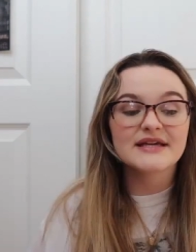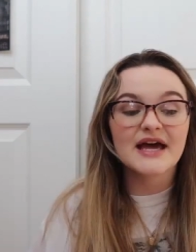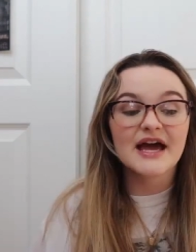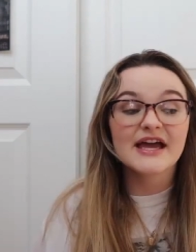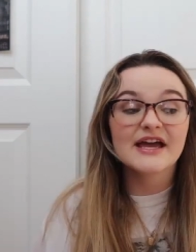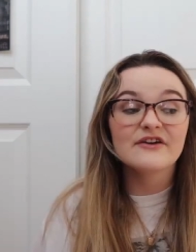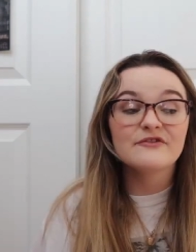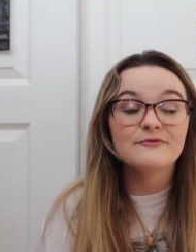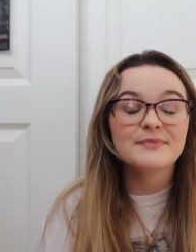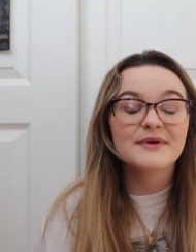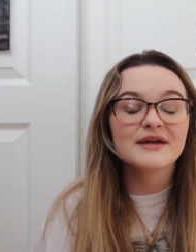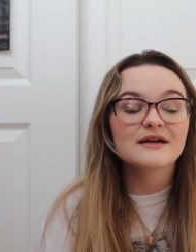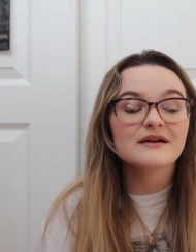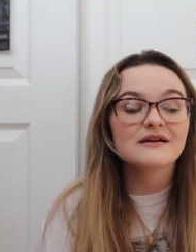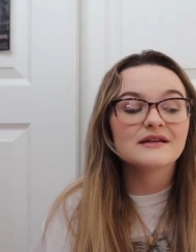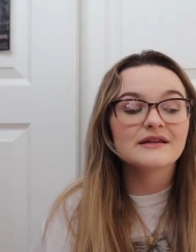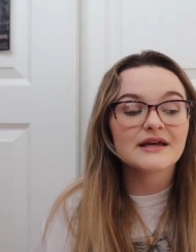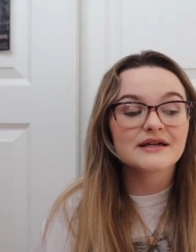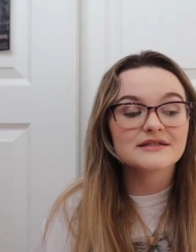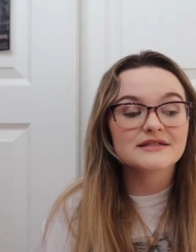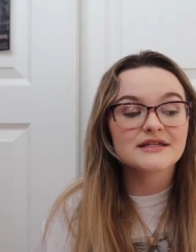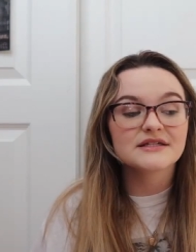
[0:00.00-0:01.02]
I have been
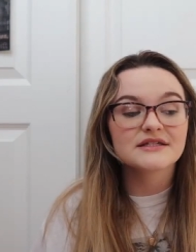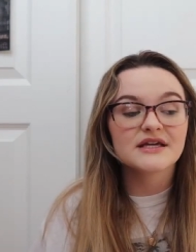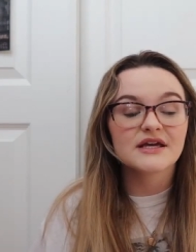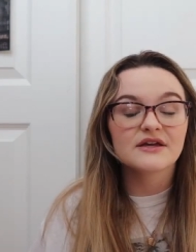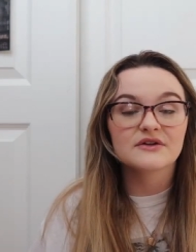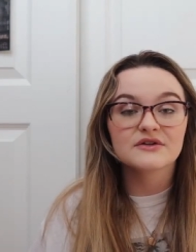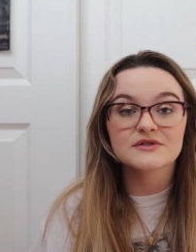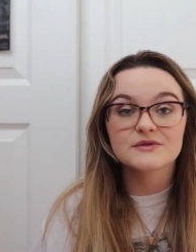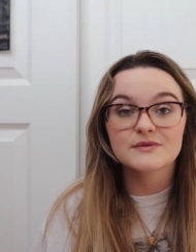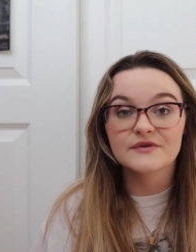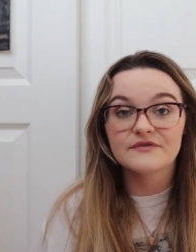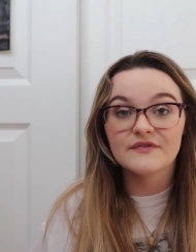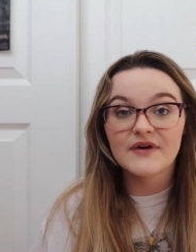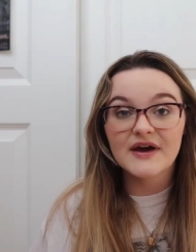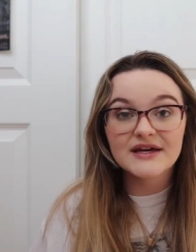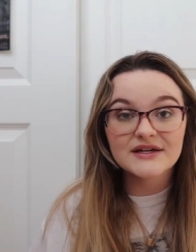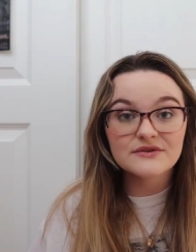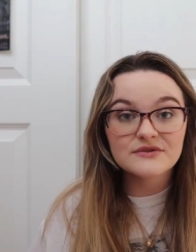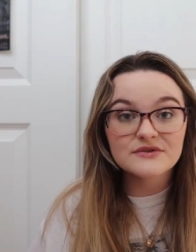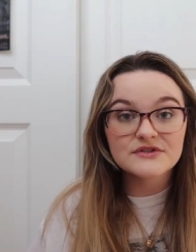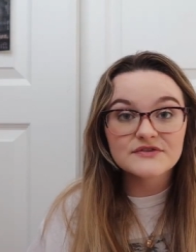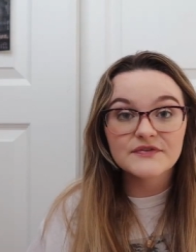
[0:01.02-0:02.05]
collecting Taylor Swift
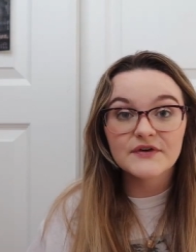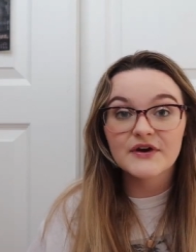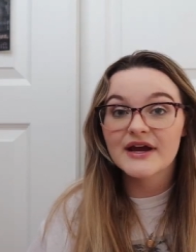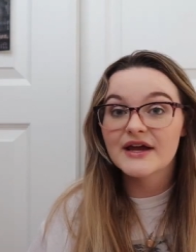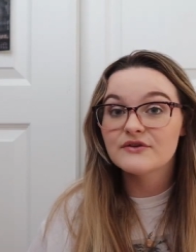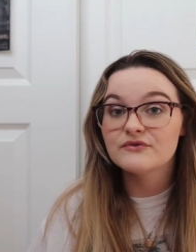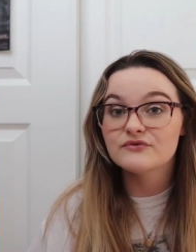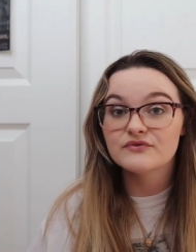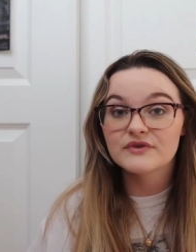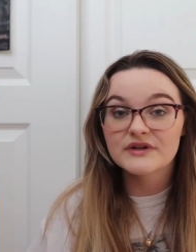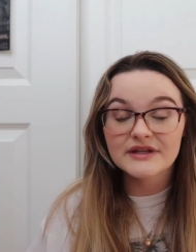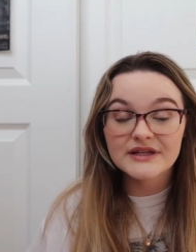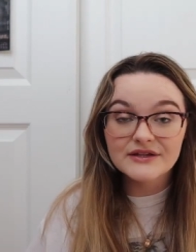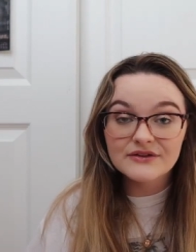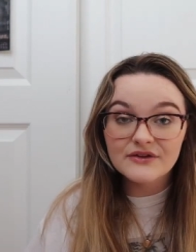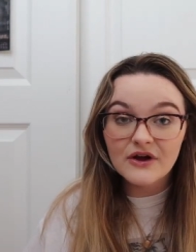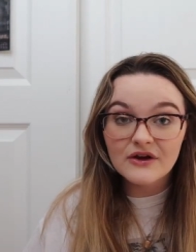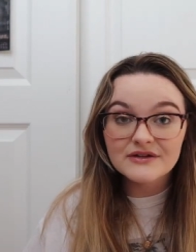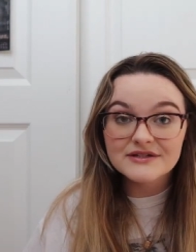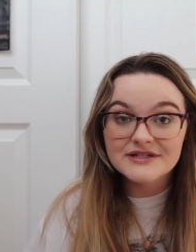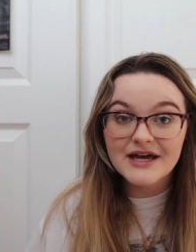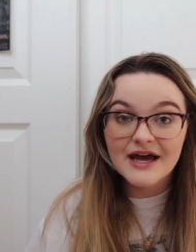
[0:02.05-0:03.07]
vinyls for a really
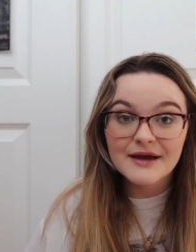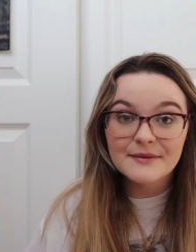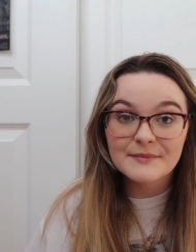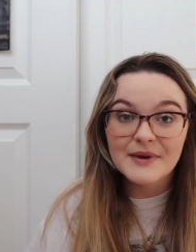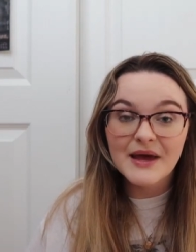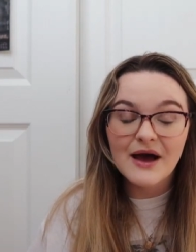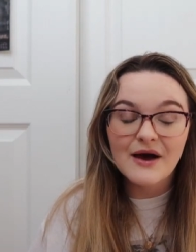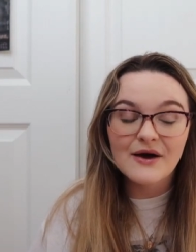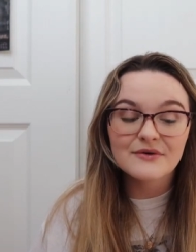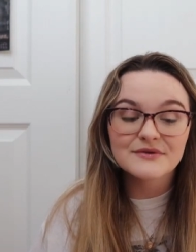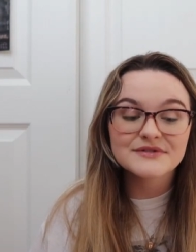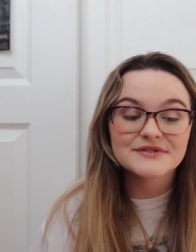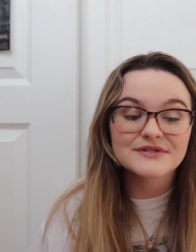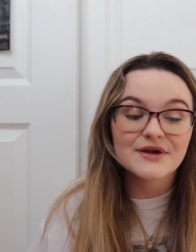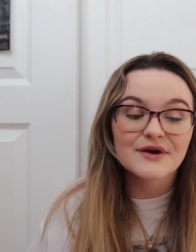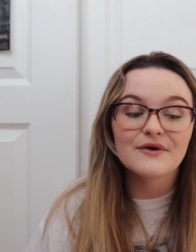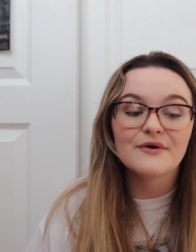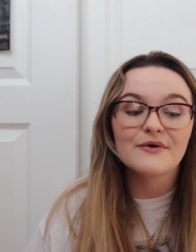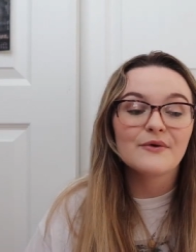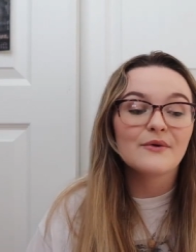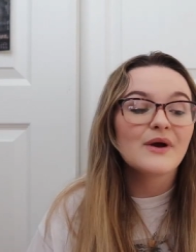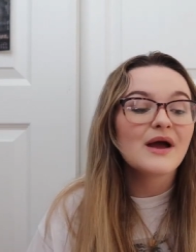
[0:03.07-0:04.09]
long time now,
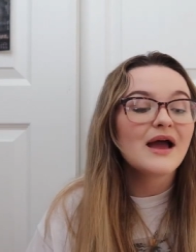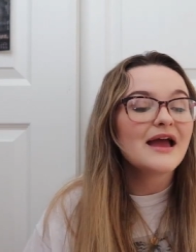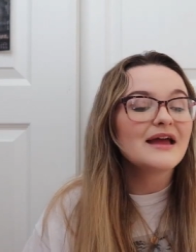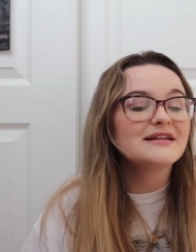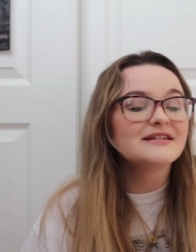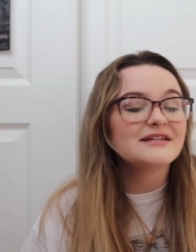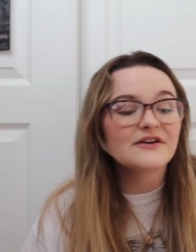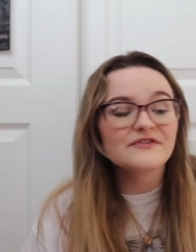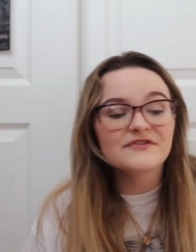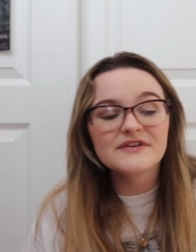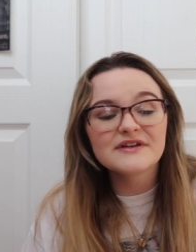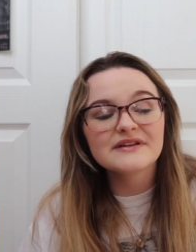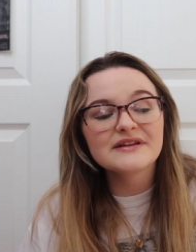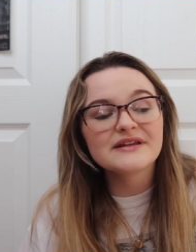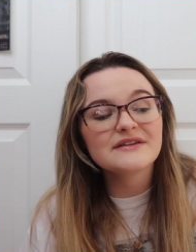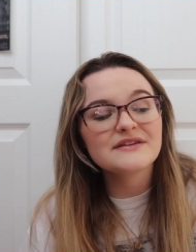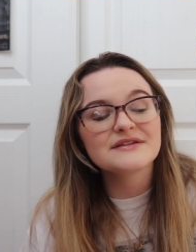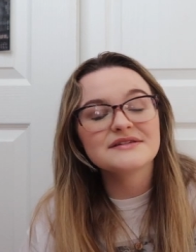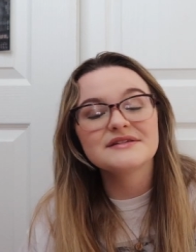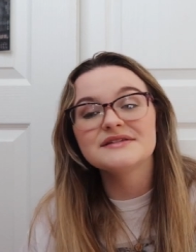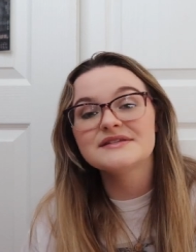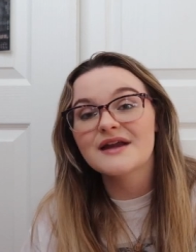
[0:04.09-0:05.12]
so definitely
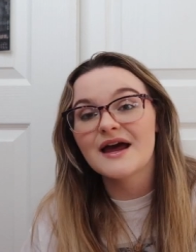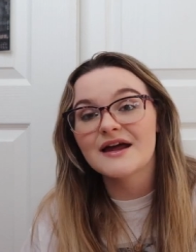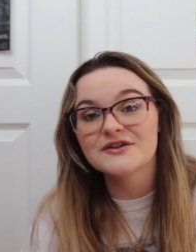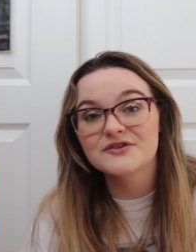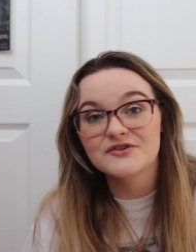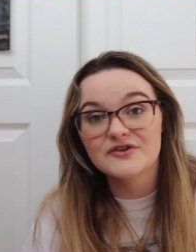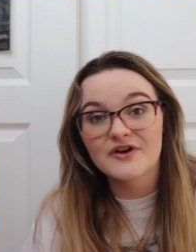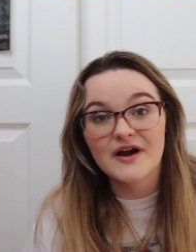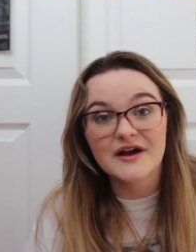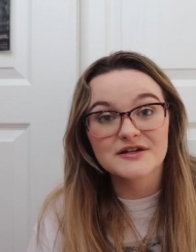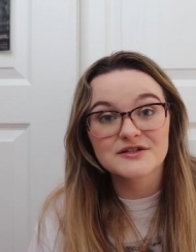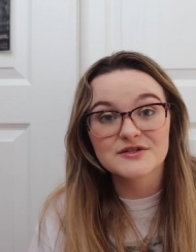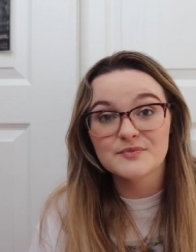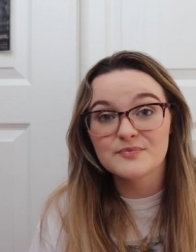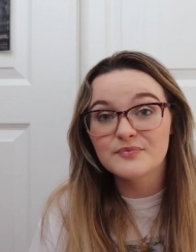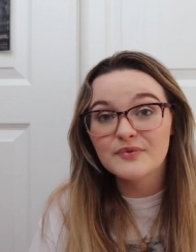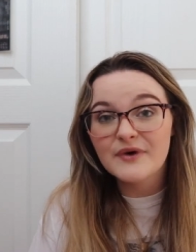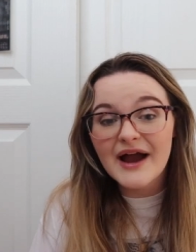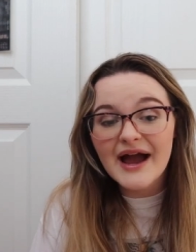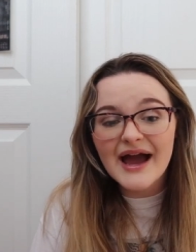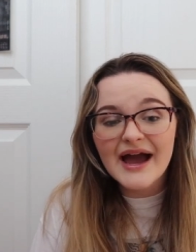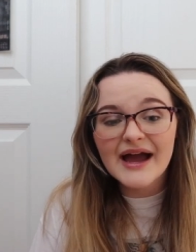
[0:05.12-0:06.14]
this is not trying to
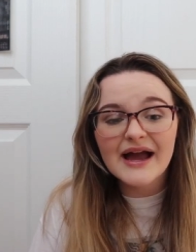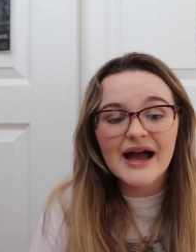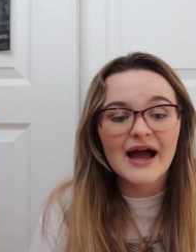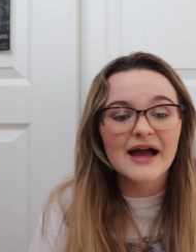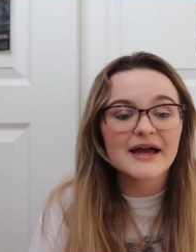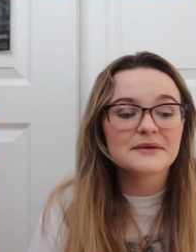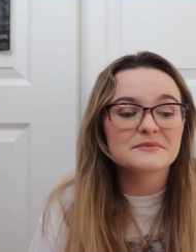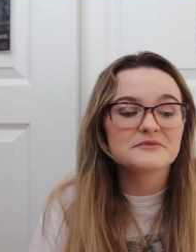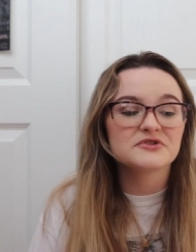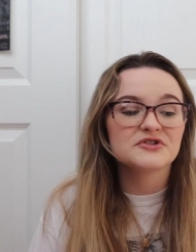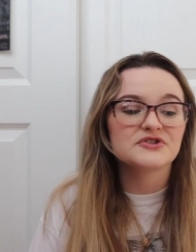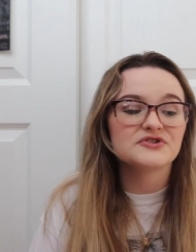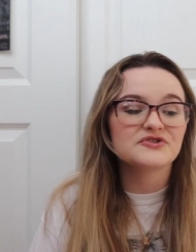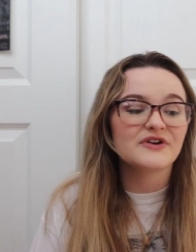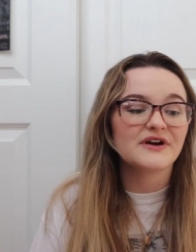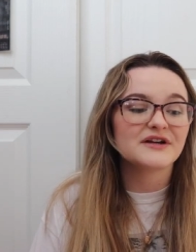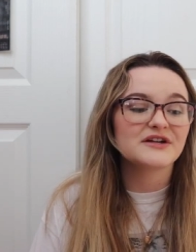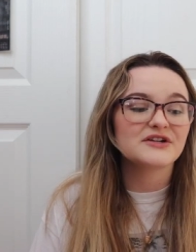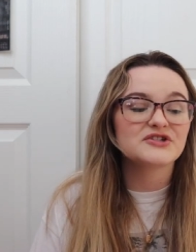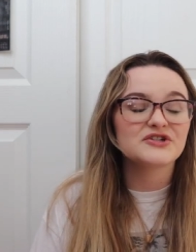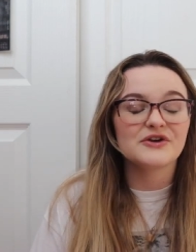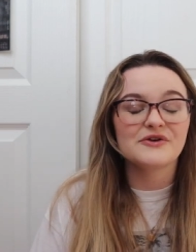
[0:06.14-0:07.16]
brag. I am just
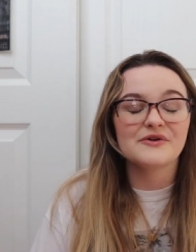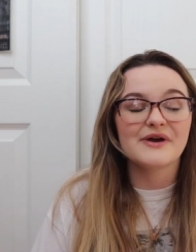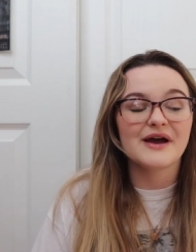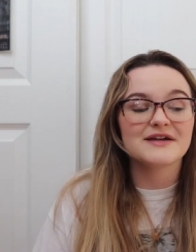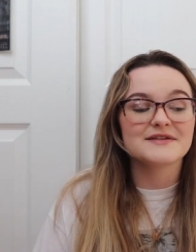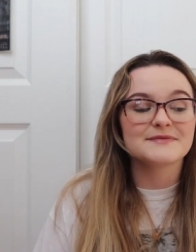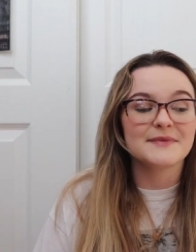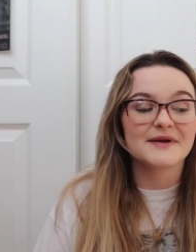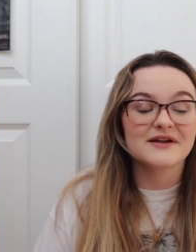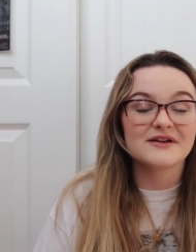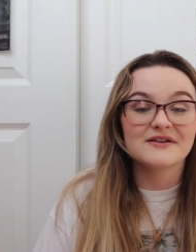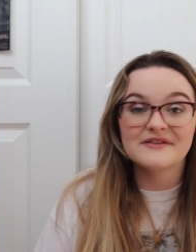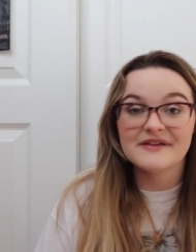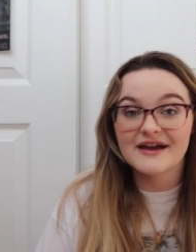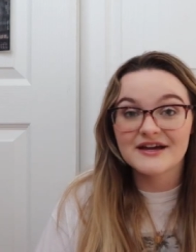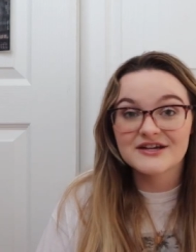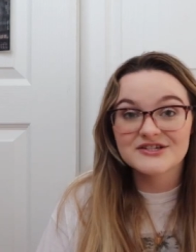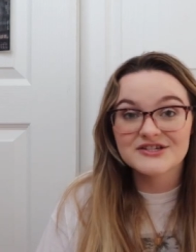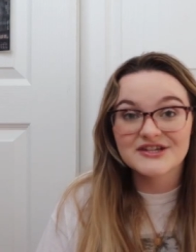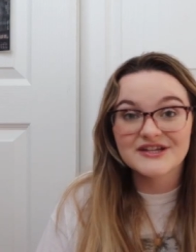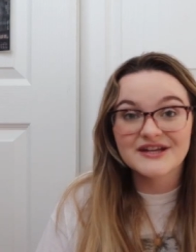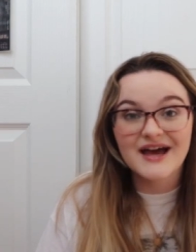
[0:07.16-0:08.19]
trying to show you guys my
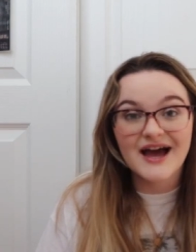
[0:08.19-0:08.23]
collection.